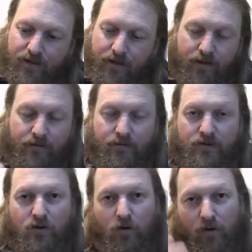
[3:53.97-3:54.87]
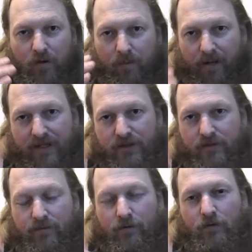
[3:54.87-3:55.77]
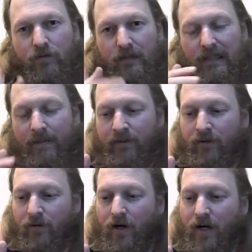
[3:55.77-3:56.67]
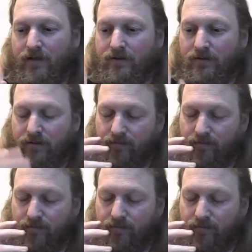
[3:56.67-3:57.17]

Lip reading: it's got like the passion fruit, the lemongrass.